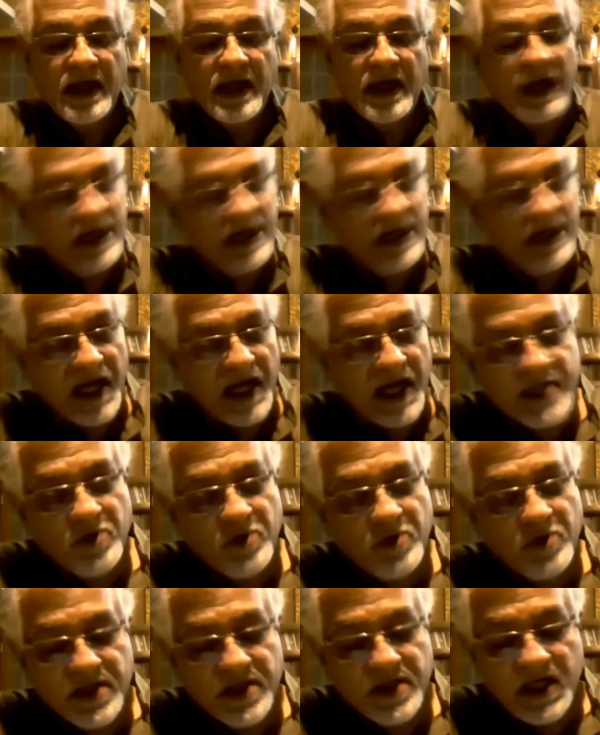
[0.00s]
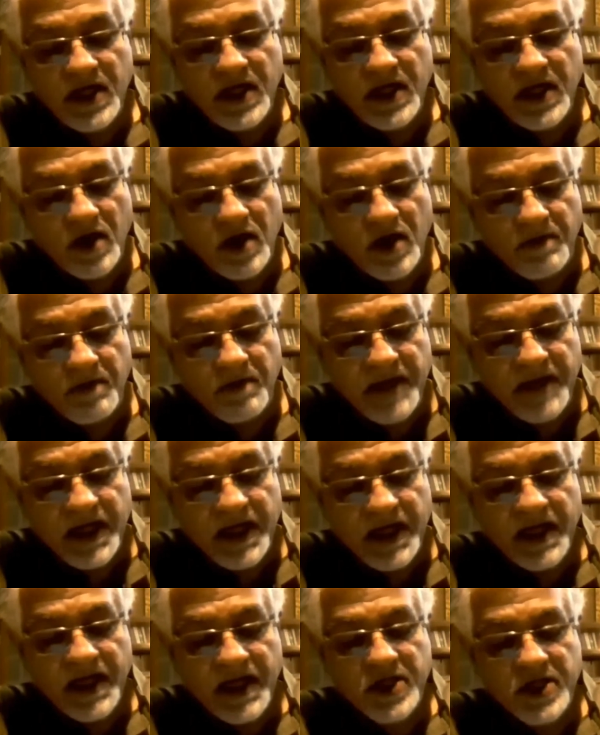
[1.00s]
Caste was seen not
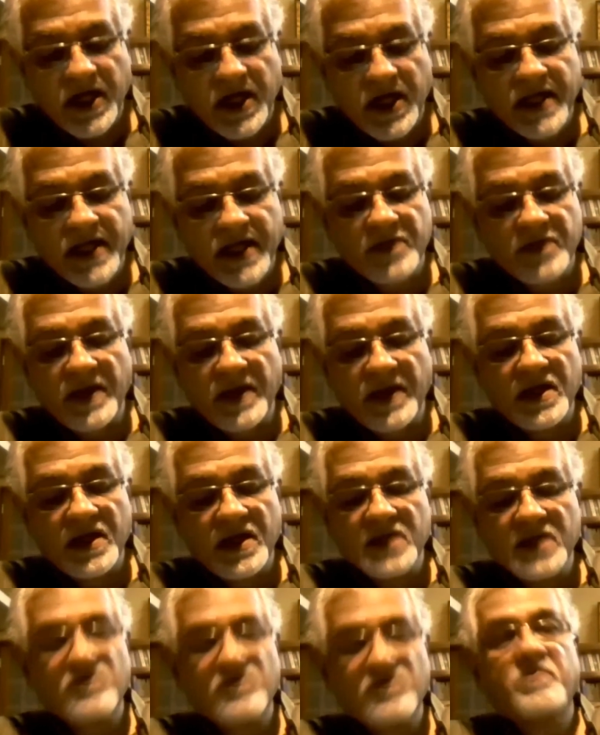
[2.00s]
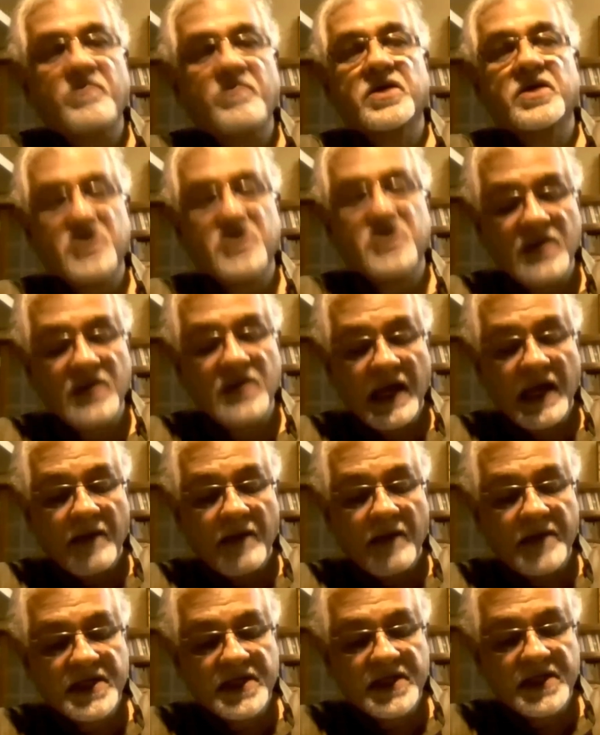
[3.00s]
merely a shared experience of oppression,
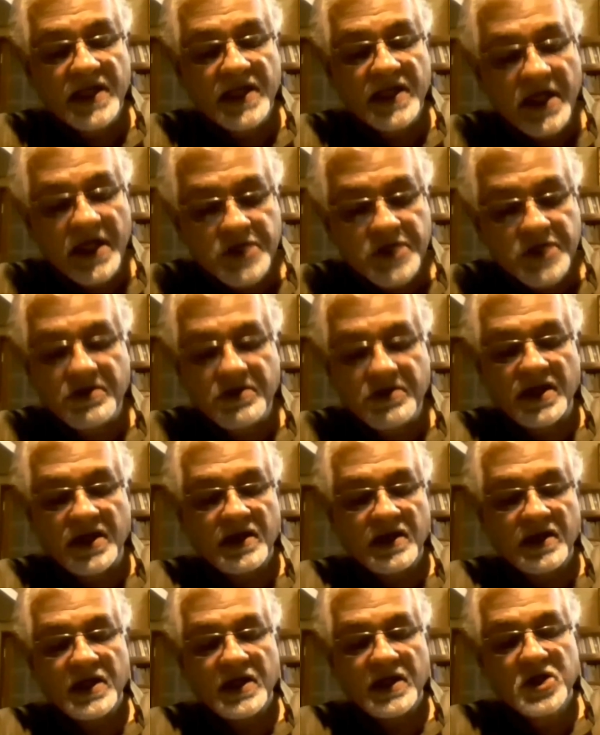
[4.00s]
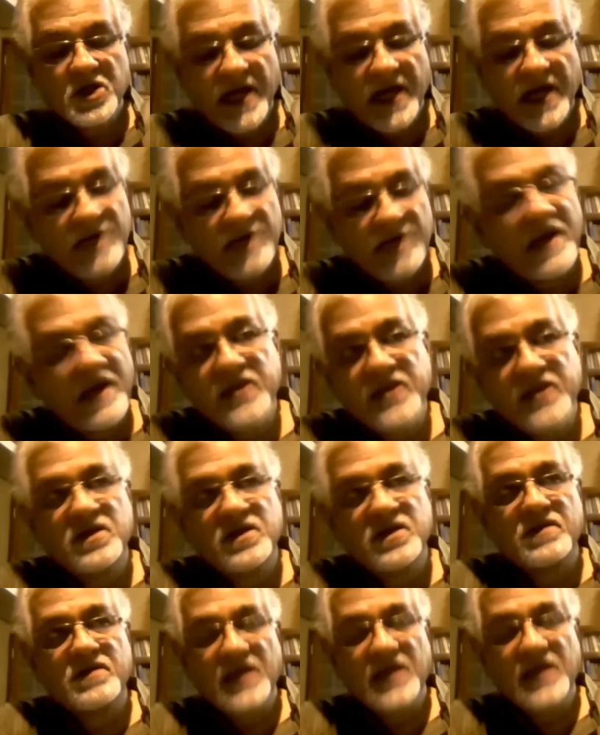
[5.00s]
but as a history, shared
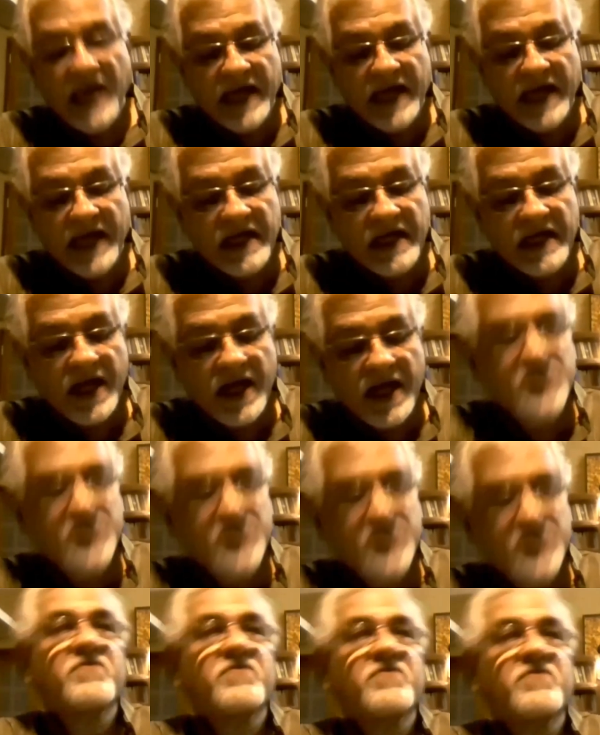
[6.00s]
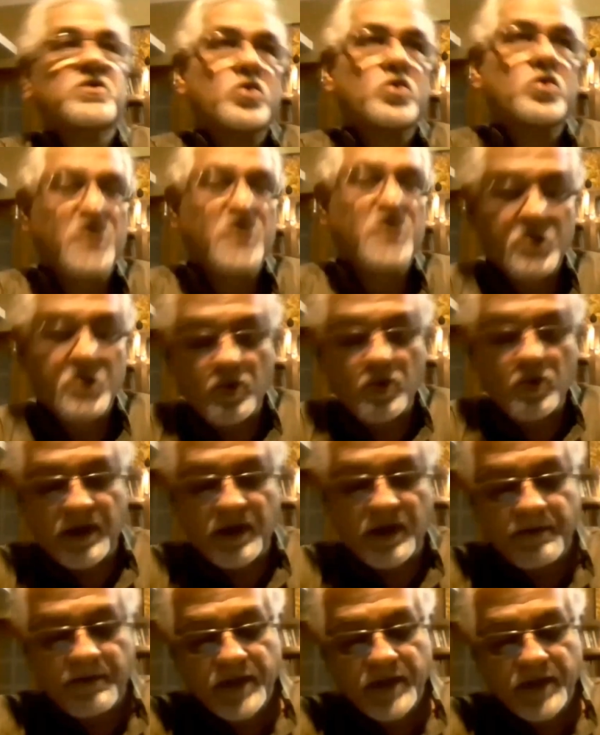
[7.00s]
imaginary, and culture of a social group.
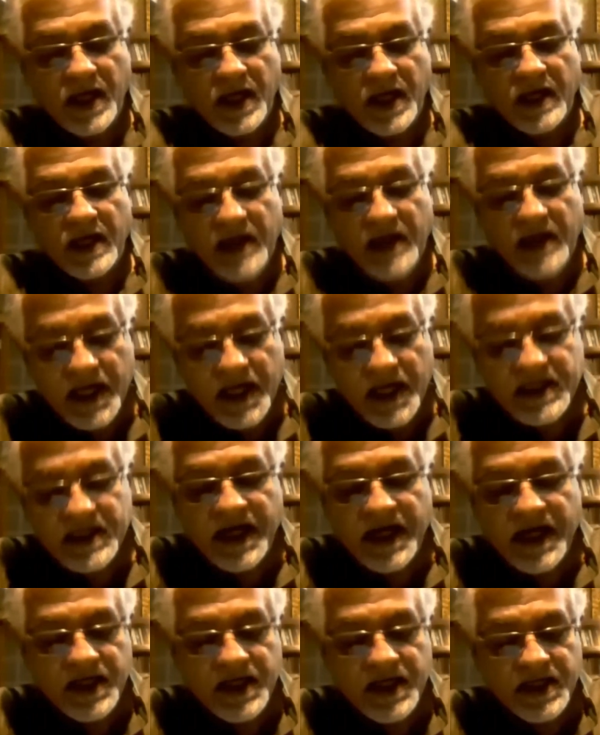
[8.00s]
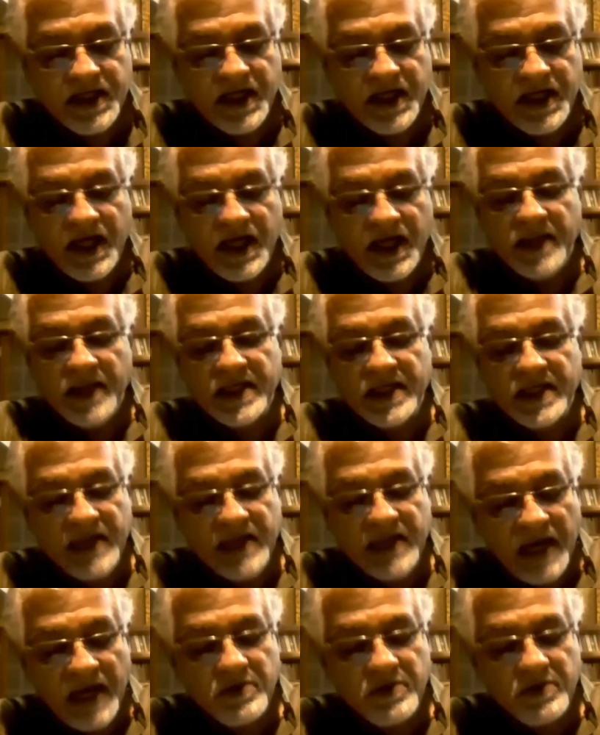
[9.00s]
Caste identity thus
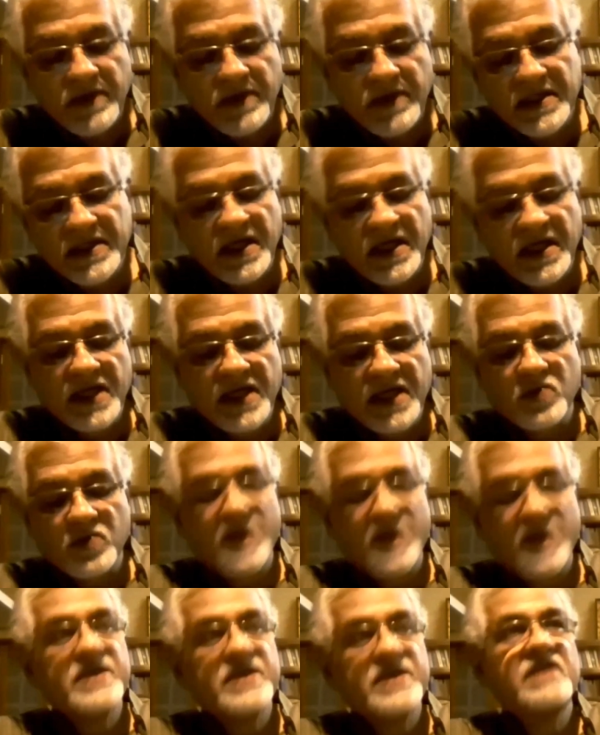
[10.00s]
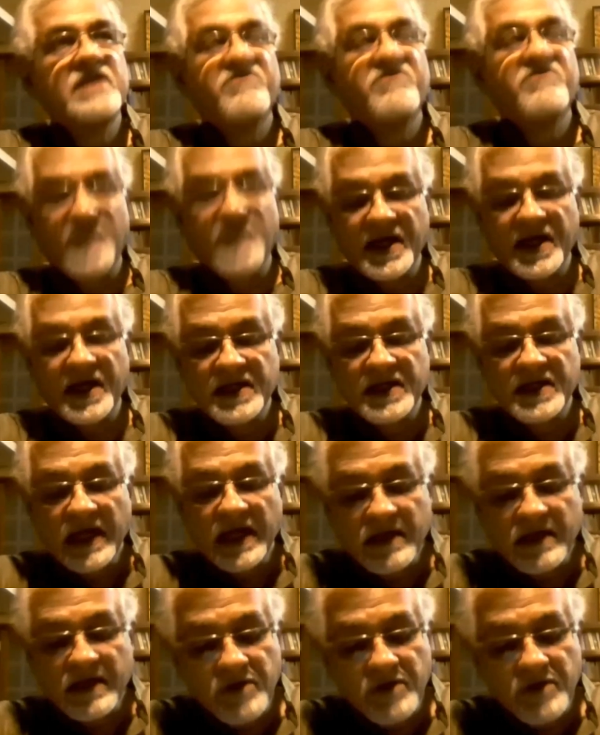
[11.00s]
came to be seen as one that defined
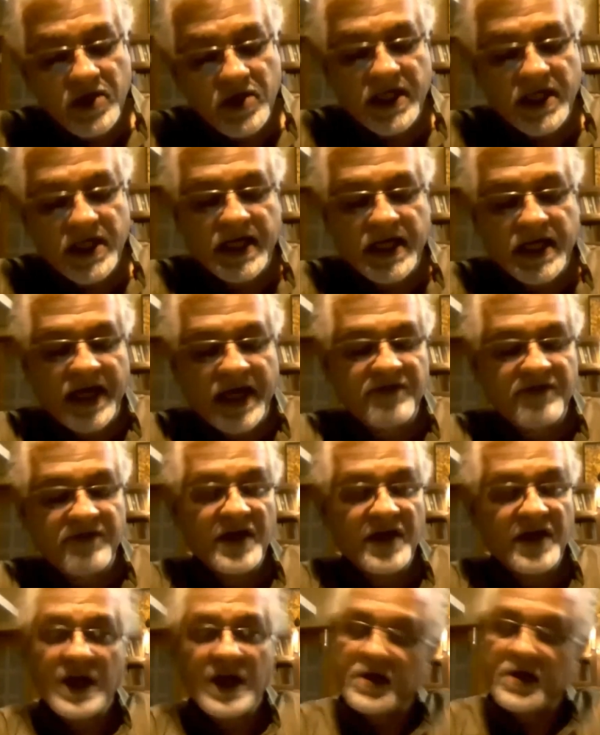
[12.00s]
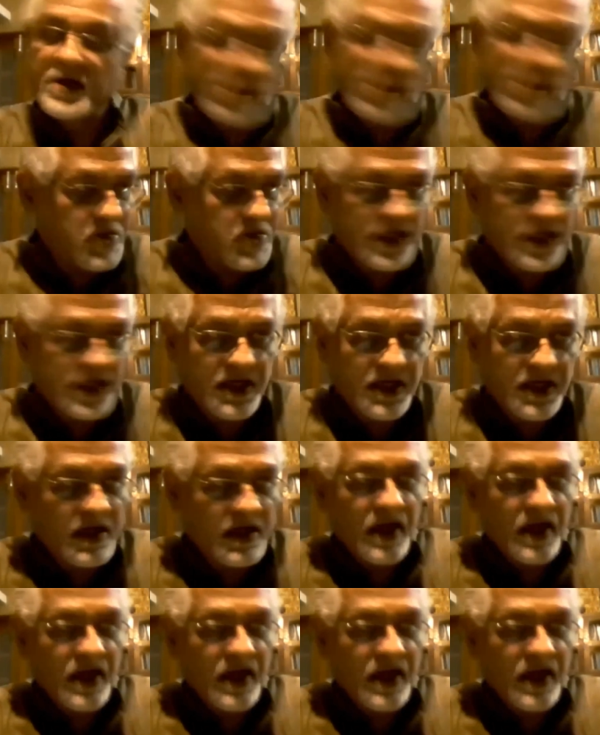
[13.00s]
community life, not just in